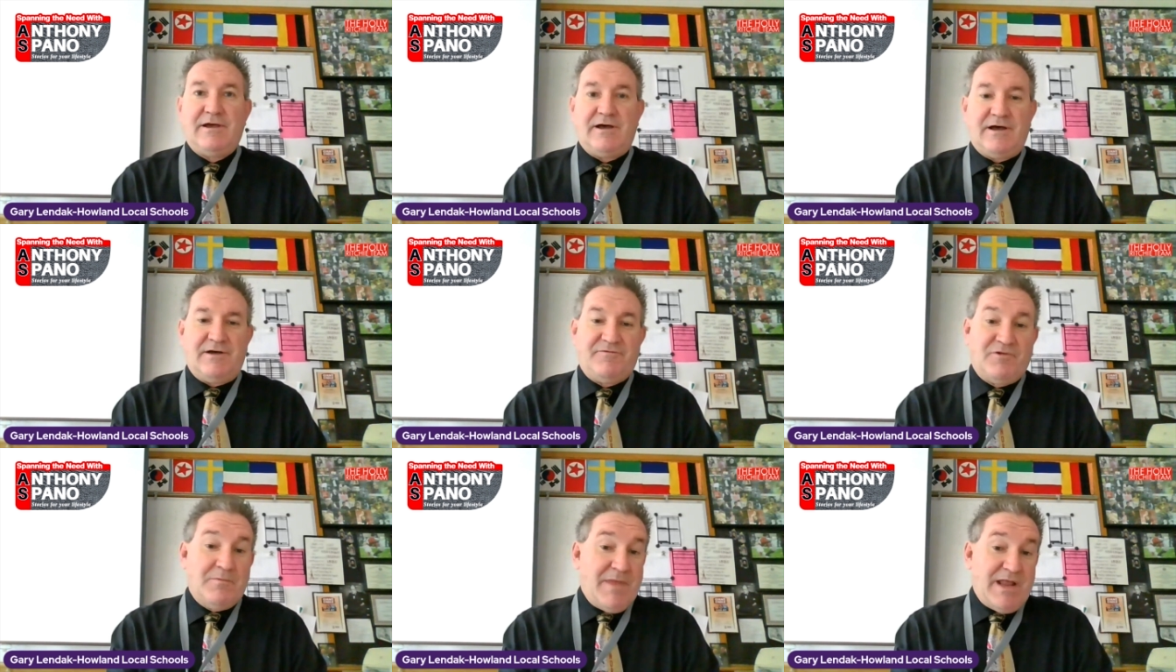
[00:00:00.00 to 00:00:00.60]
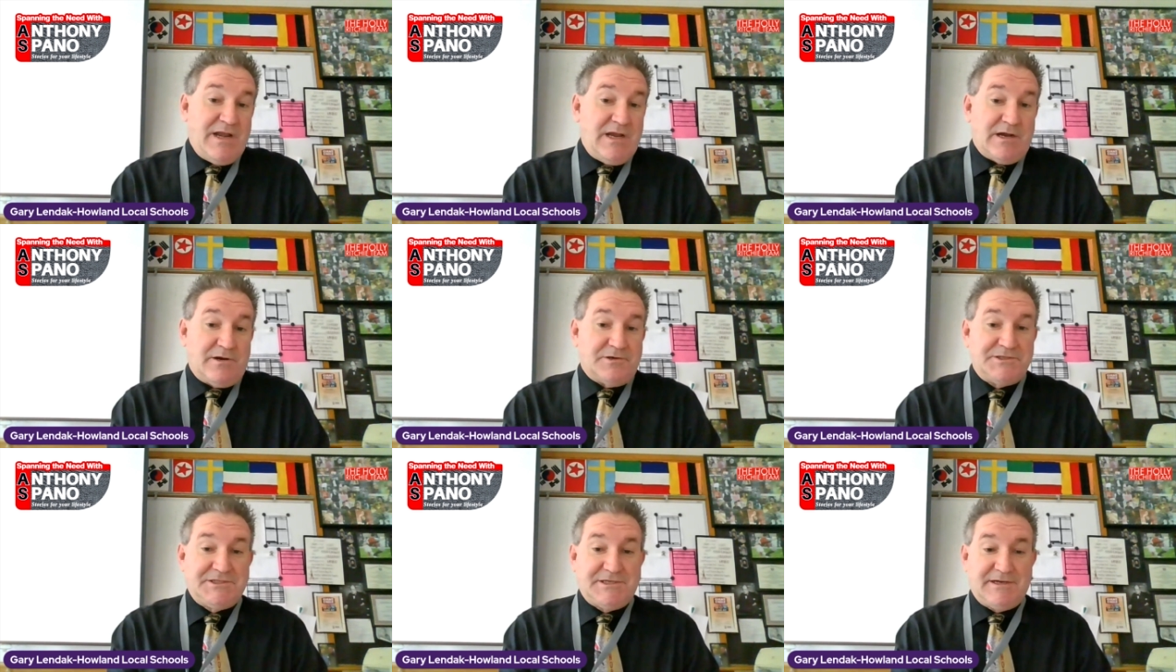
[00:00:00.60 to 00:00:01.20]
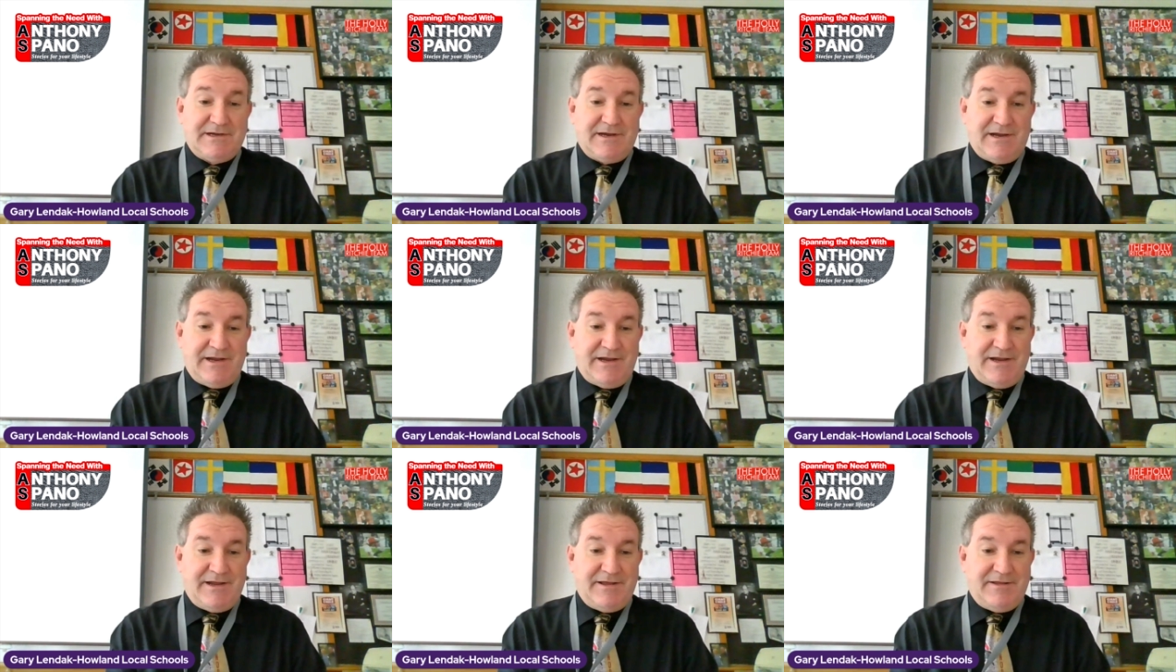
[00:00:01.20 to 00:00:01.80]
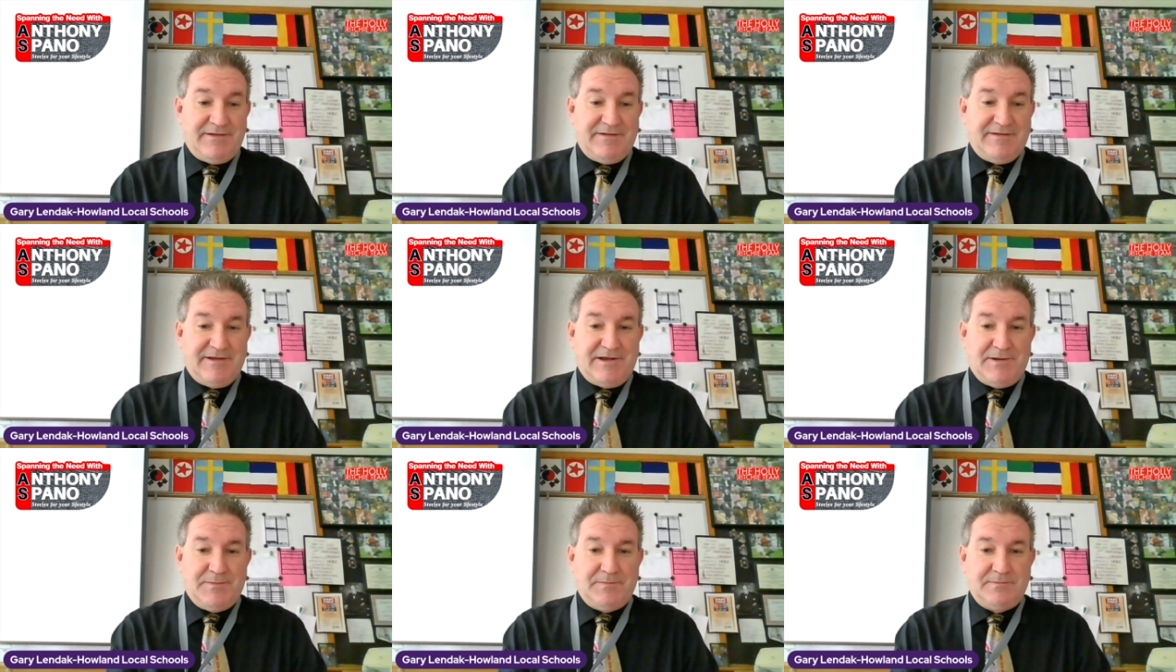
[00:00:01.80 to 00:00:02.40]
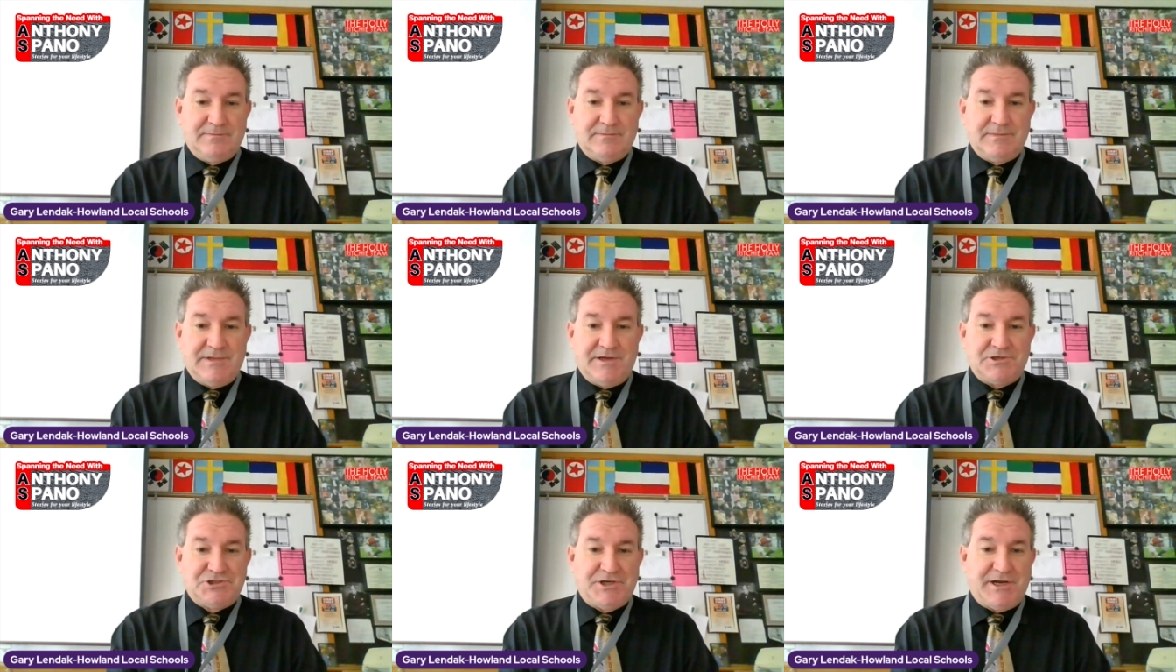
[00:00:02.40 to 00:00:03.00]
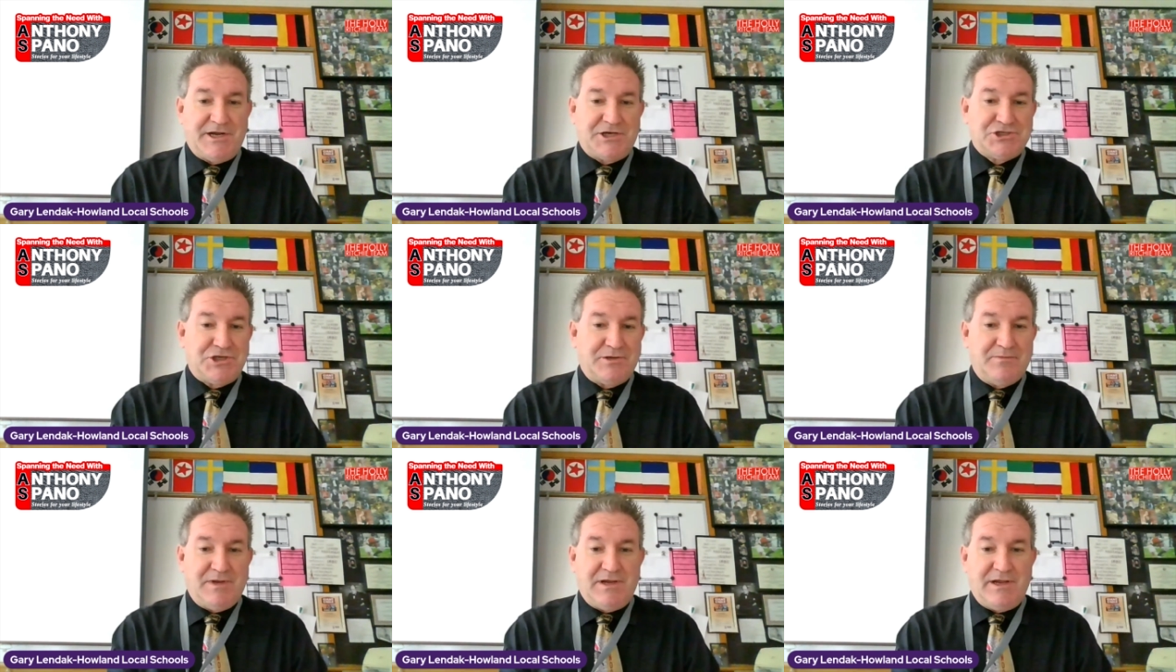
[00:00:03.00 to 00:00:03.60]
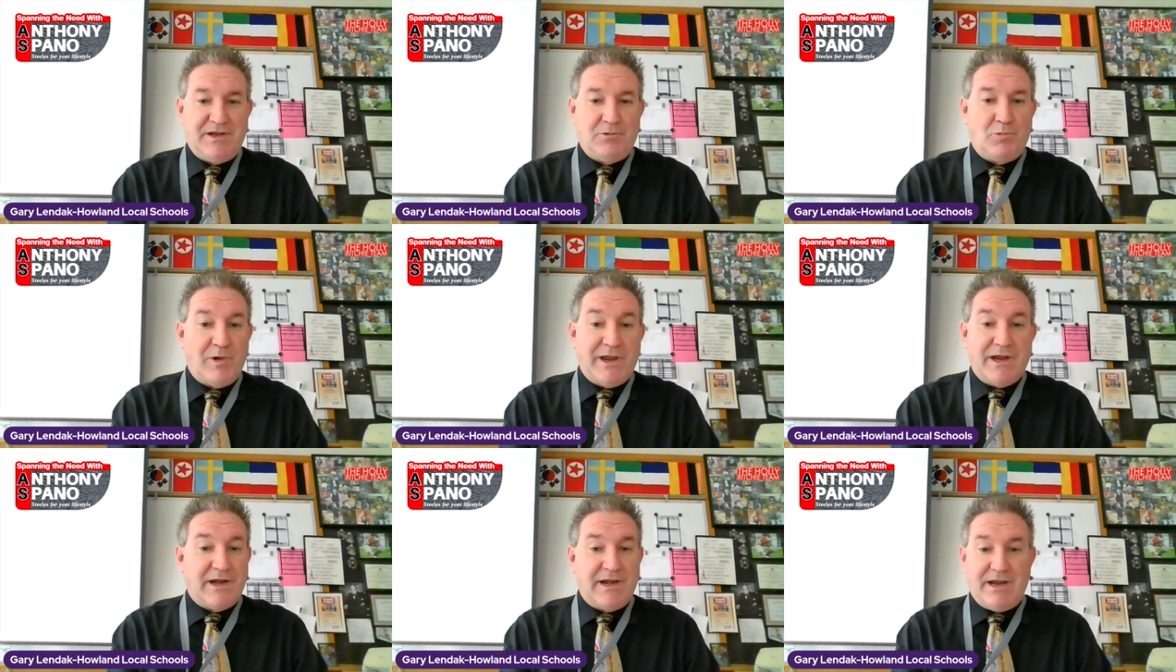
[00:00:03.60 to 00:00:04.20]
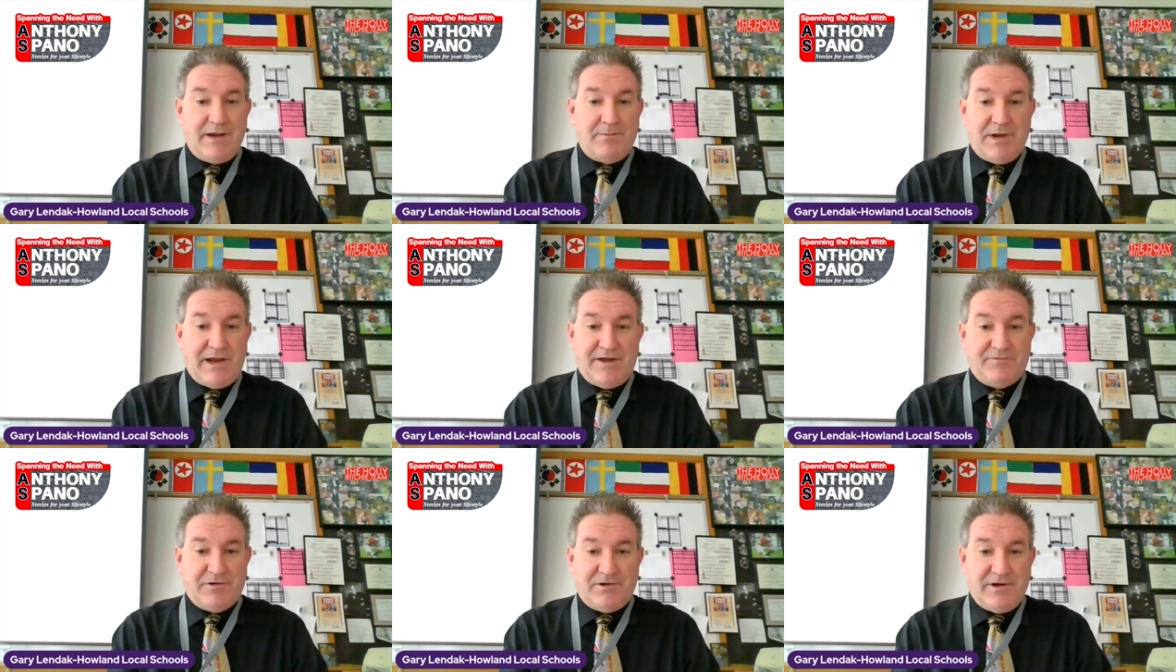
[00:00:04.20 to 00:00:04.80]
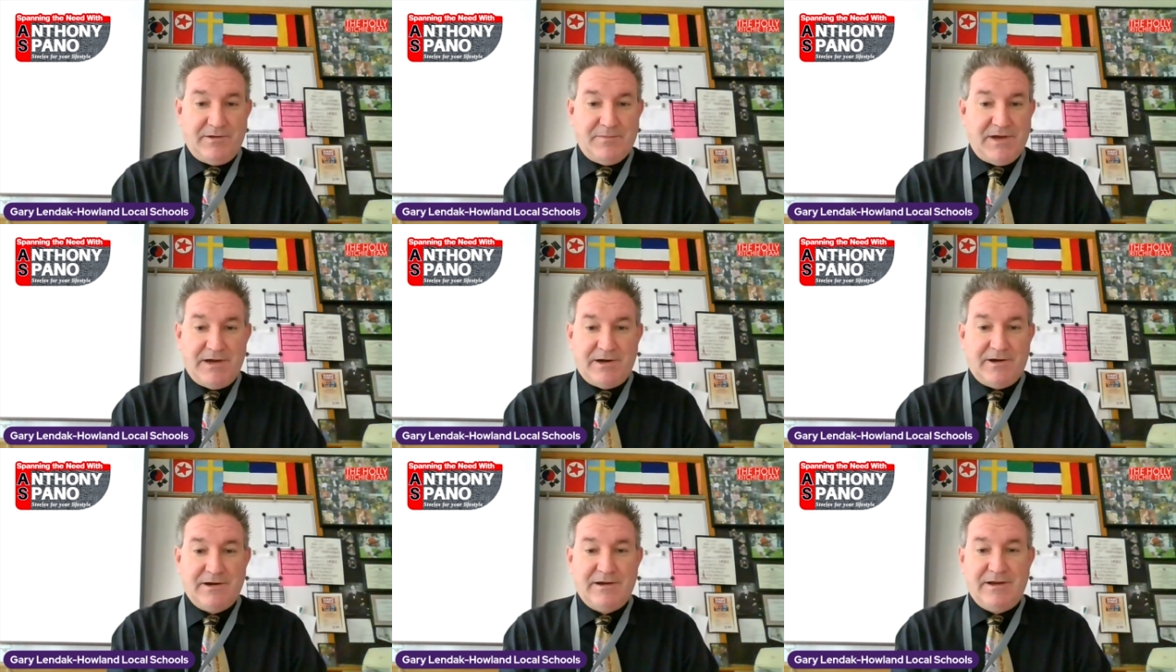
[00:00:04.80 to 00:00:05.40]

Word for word: uh, for many years, and um, there should actually be a wing named after him here.